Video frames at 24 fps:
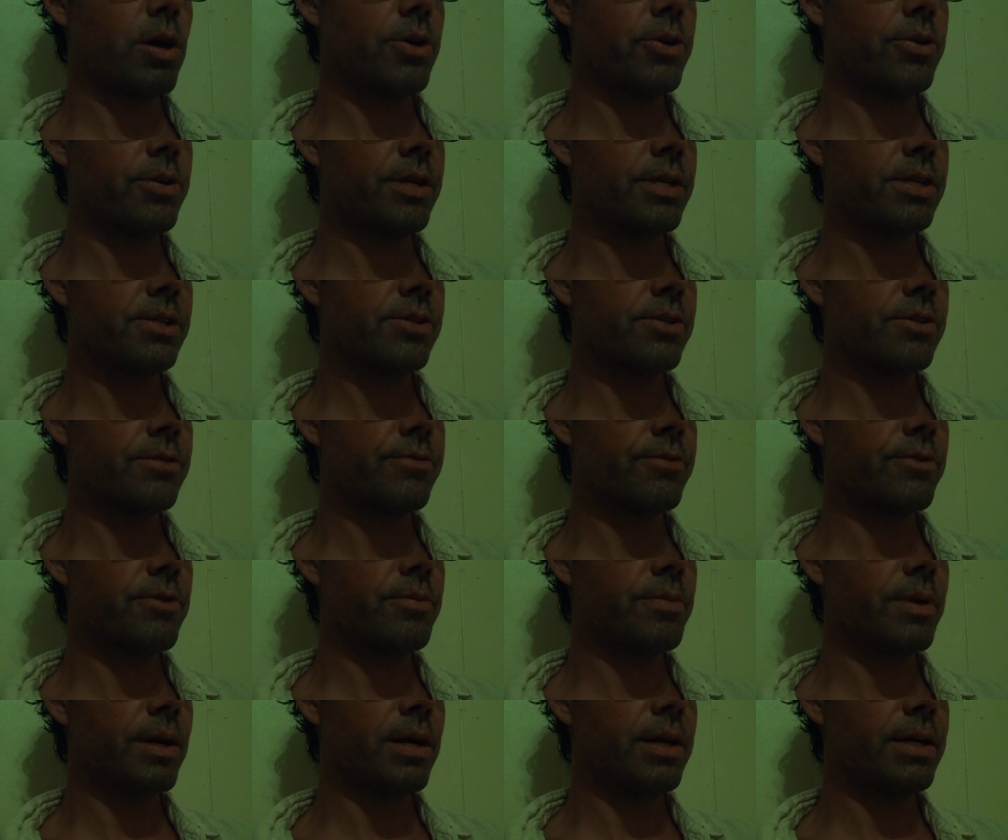is good for the
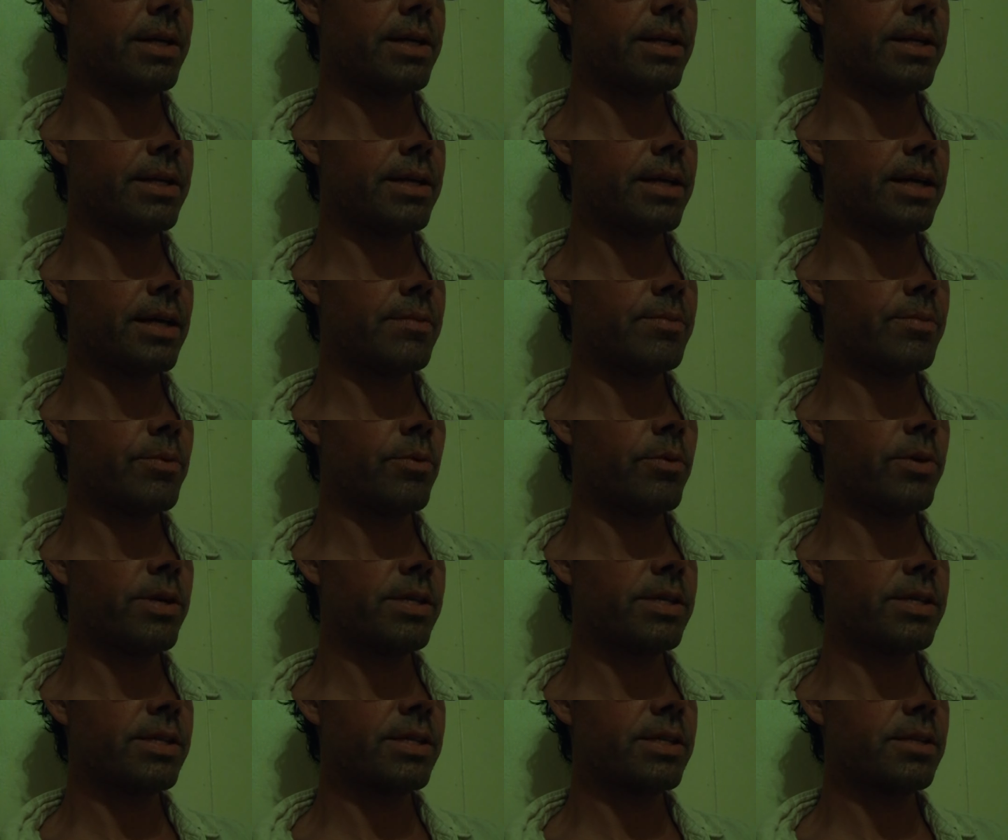body and
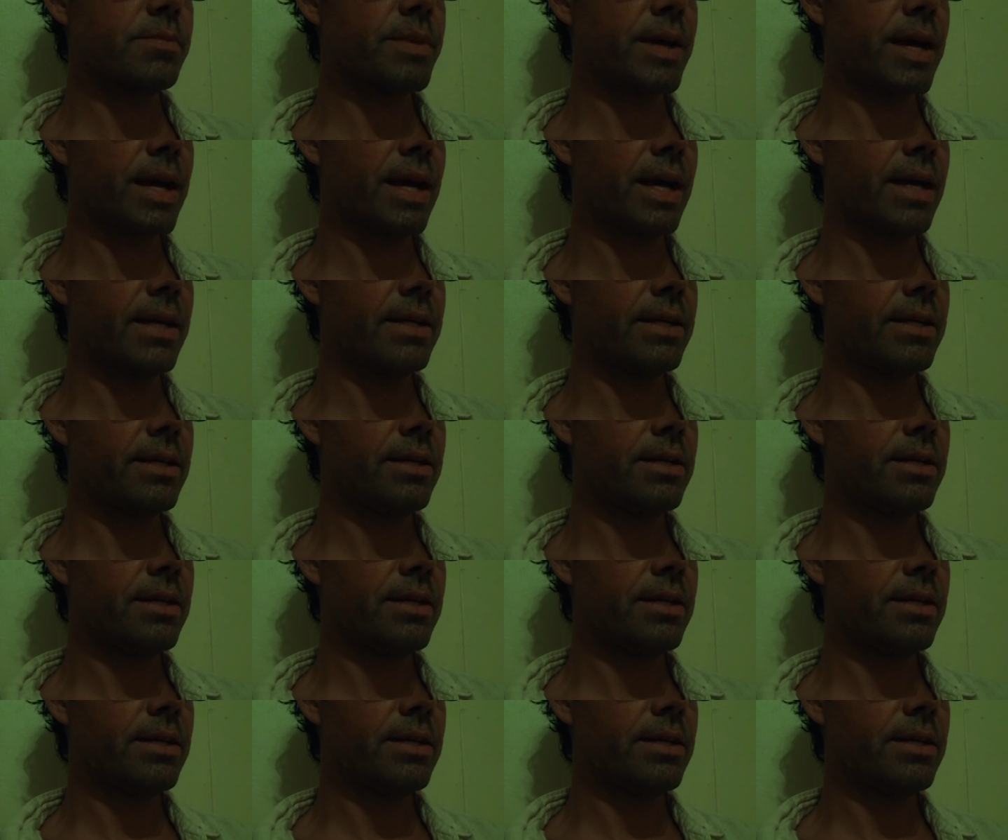poison is bad.